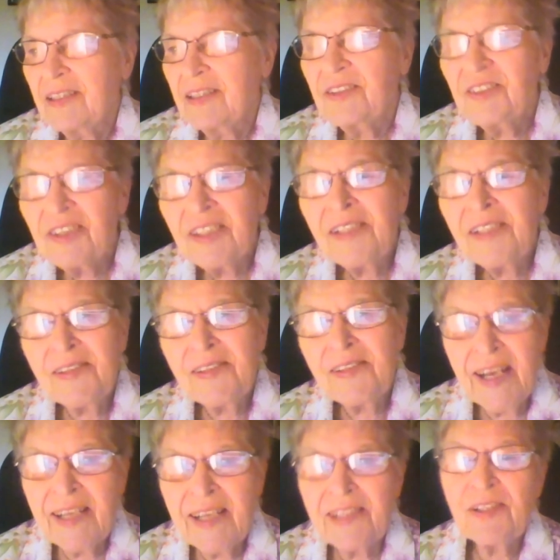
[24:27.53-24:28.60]
Just
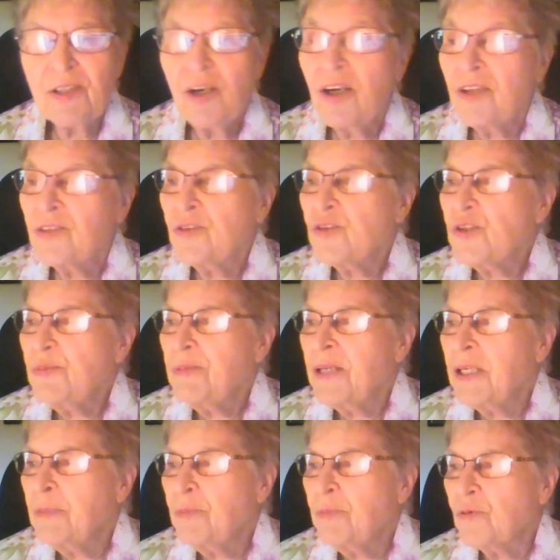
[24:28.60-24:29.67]
ask all those
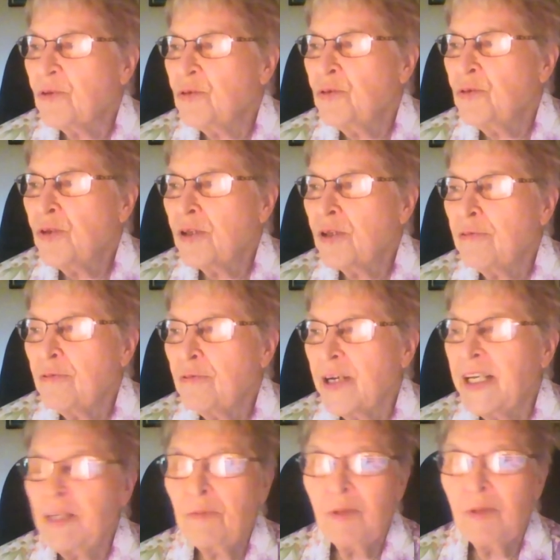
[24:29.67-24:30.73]
people who are
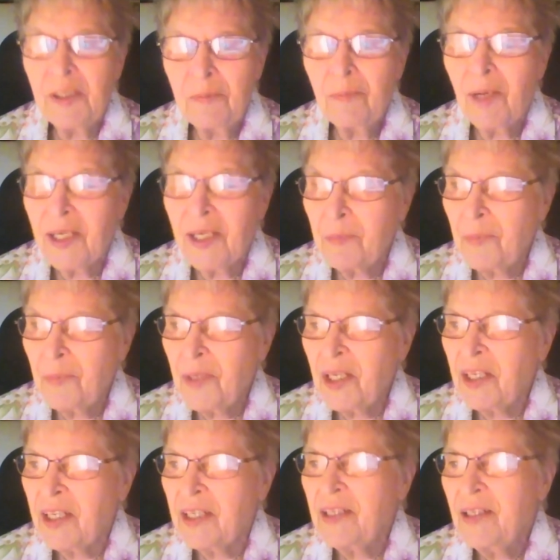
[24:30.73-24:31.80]
afraid what it might
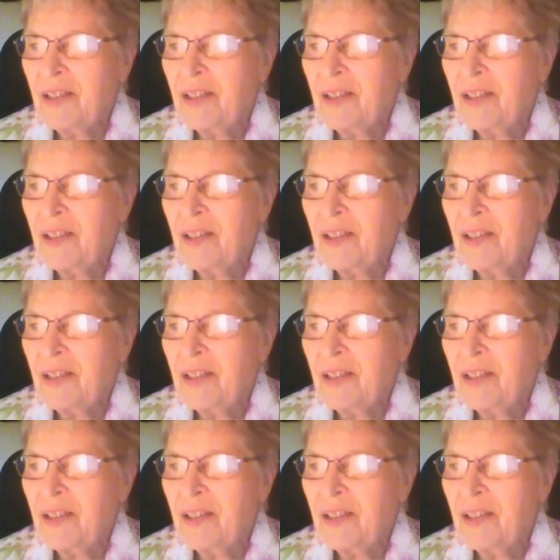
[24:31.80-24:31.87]
mean